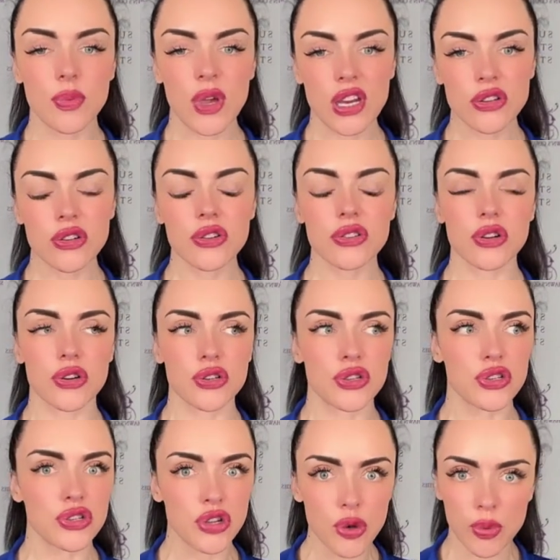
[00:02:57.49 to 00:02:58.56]
the pictures are
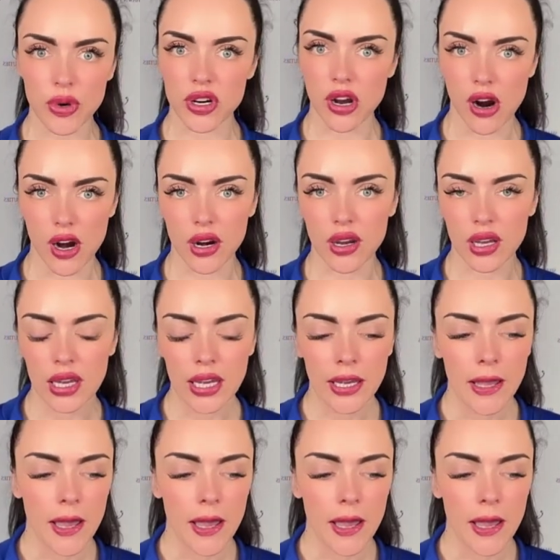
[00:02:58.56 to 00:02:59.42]
super dark.